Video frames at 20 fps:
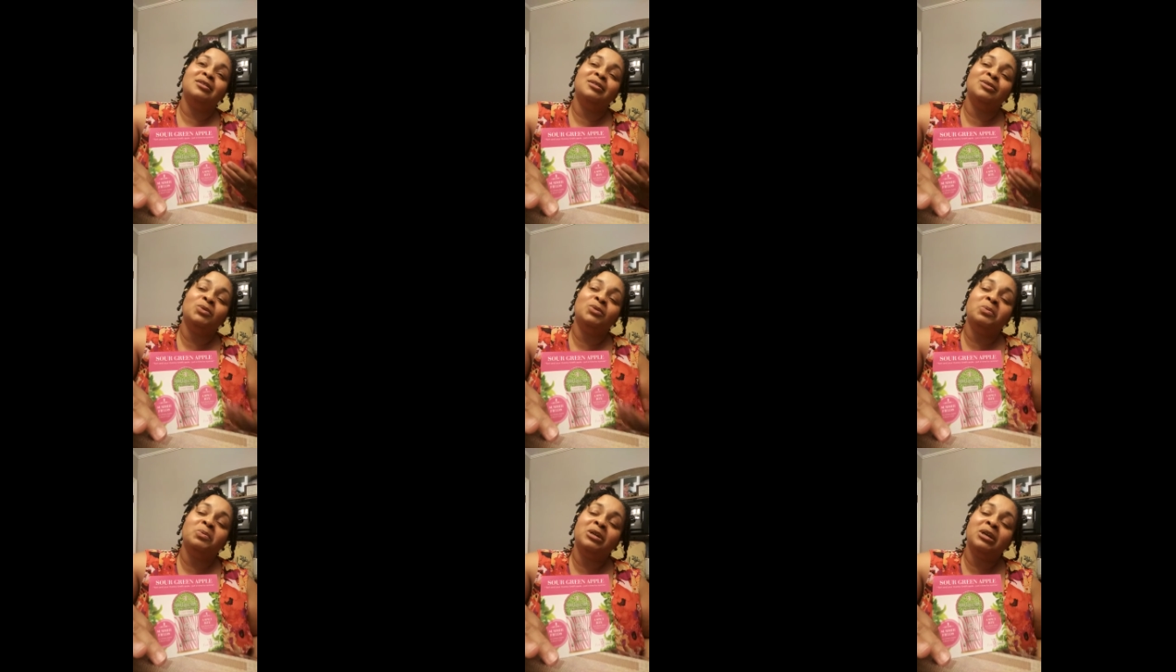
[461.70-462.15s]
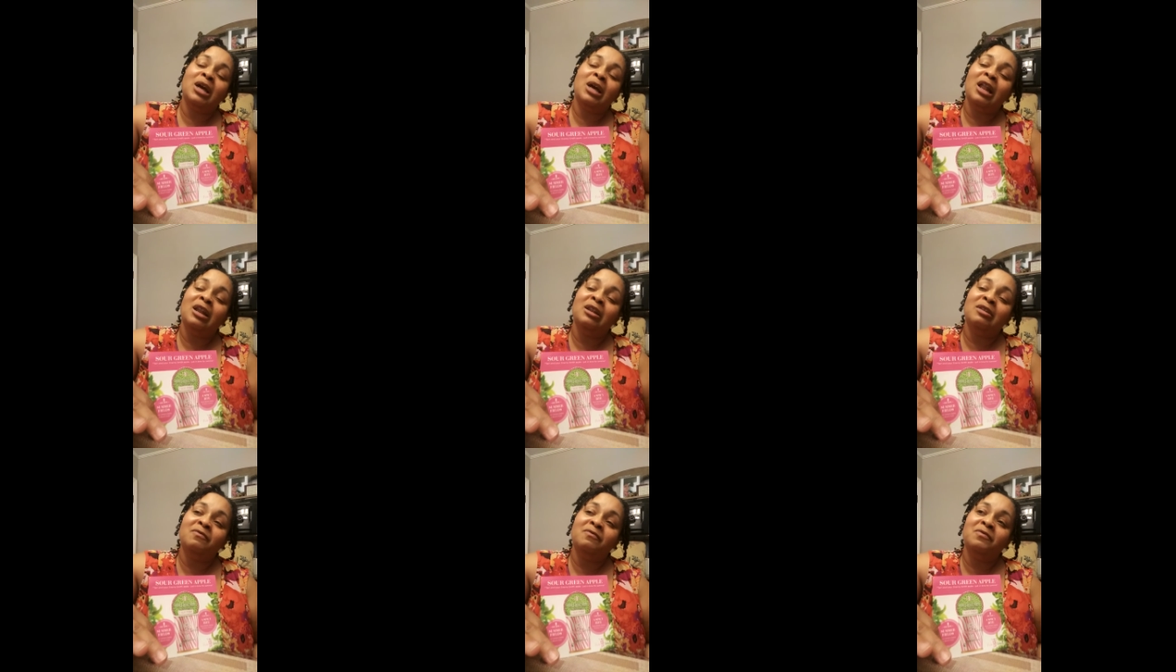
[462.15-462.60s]
don't want to
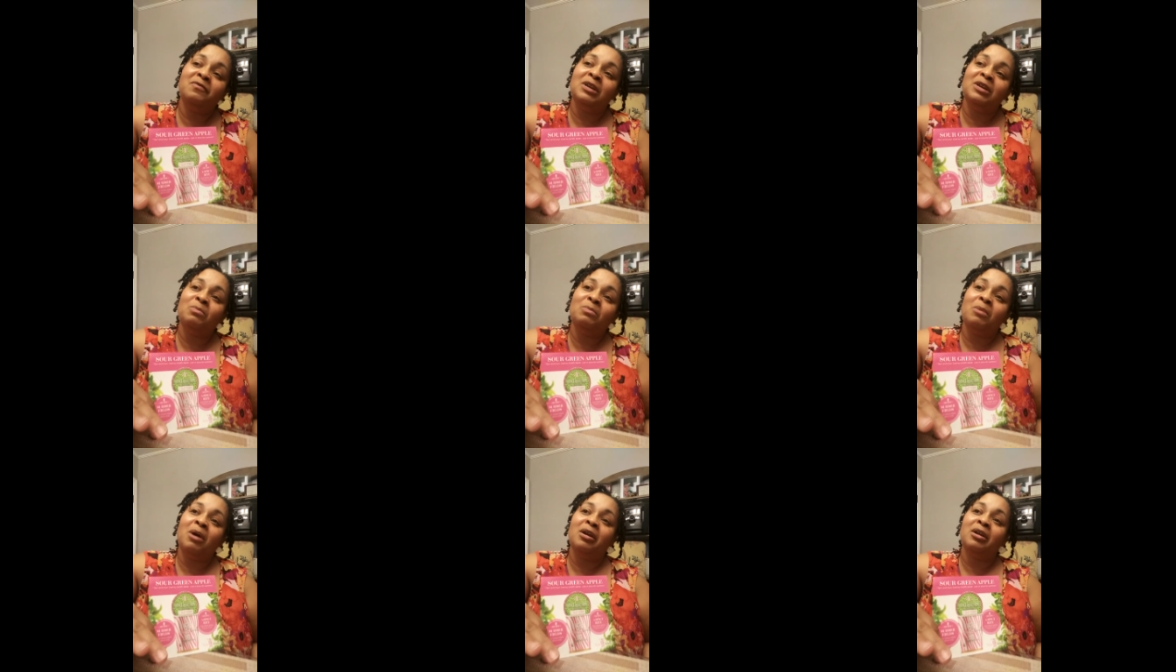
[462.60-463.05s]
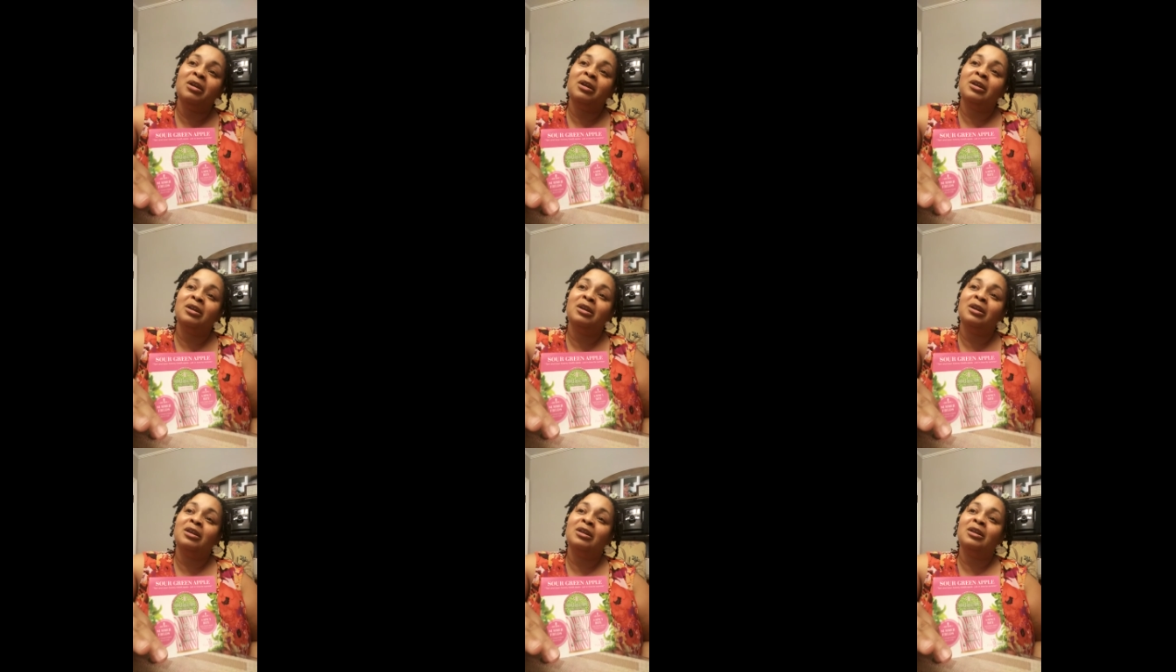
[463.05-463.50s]
call it a flea
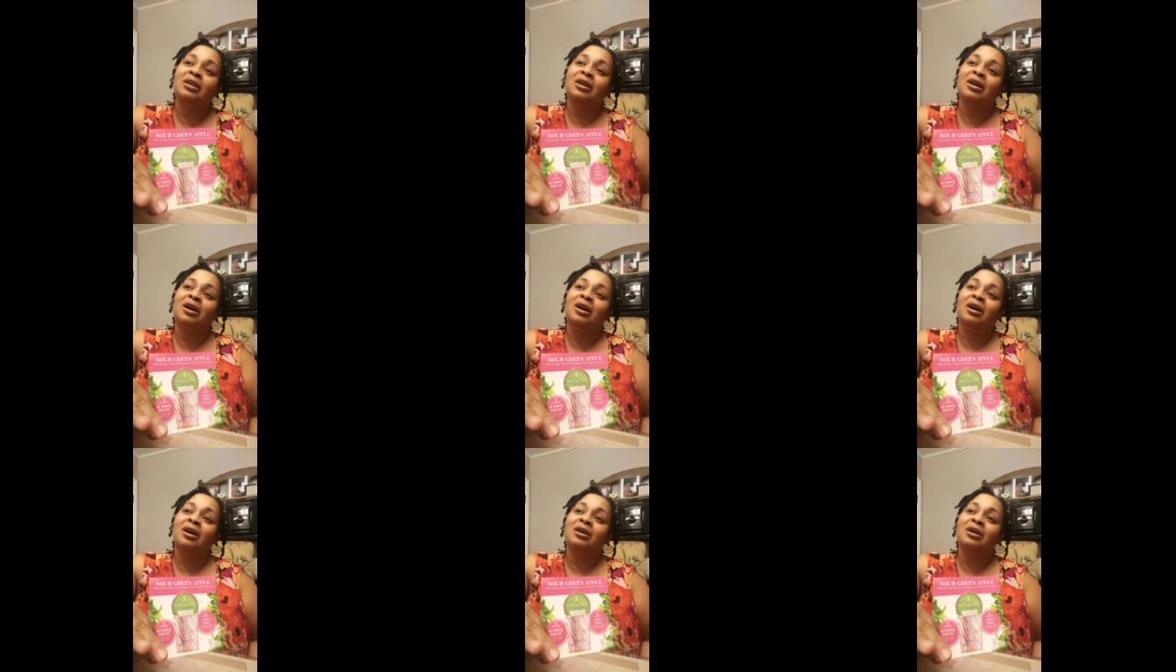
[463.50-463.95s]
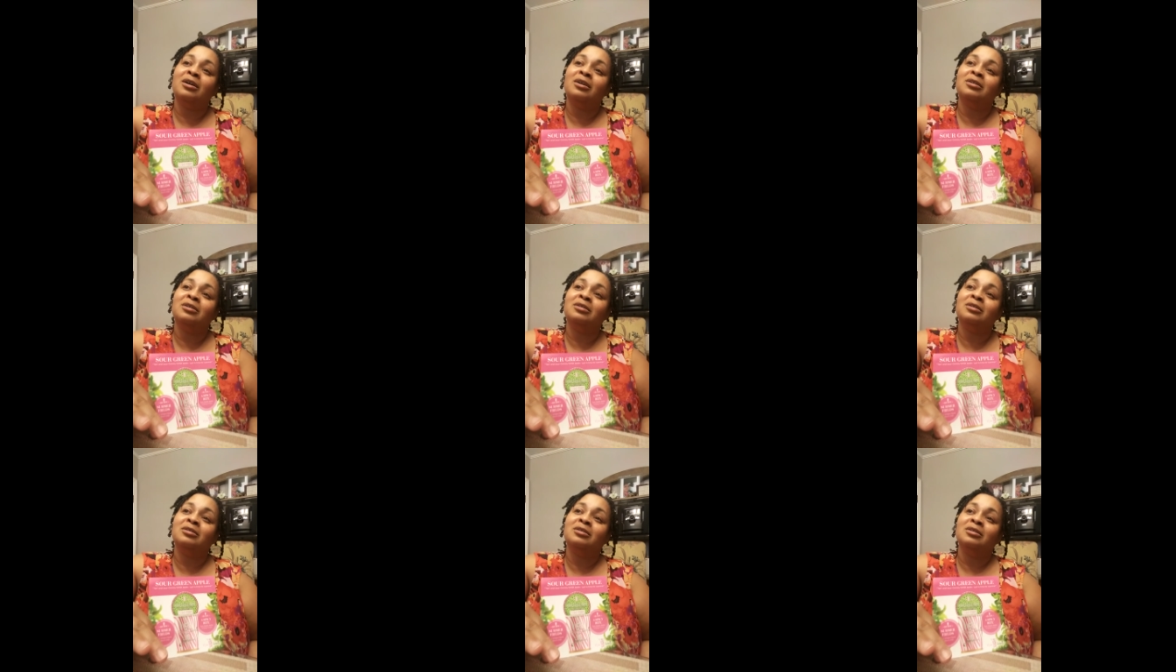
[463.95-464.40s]
market.
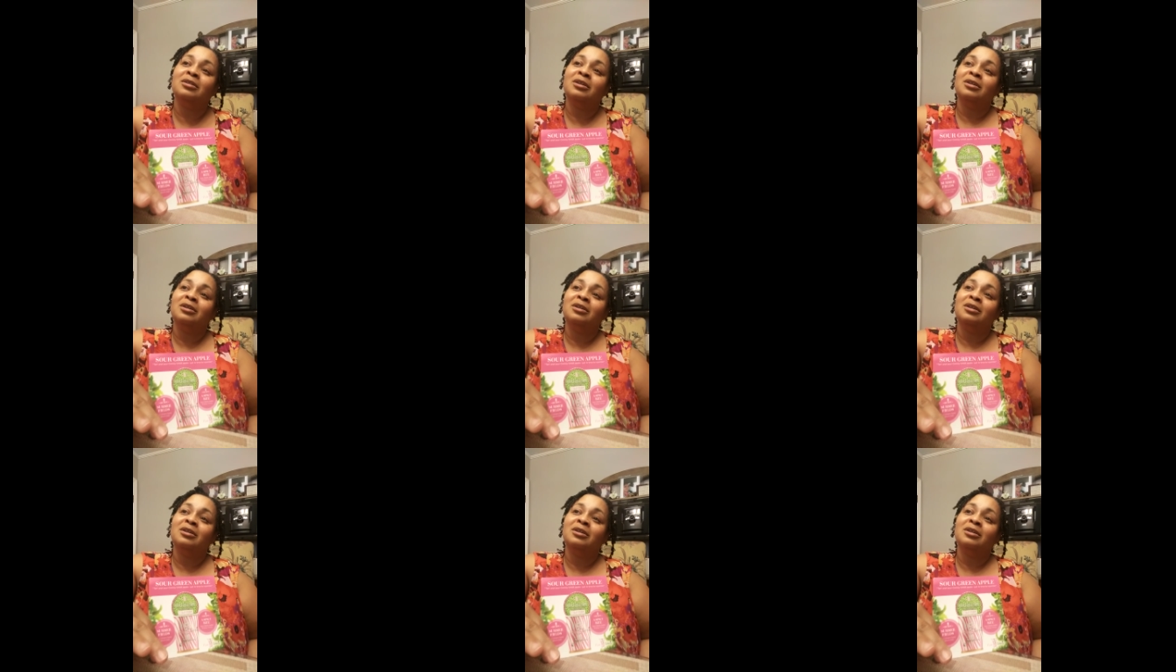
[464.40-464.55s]
Uh,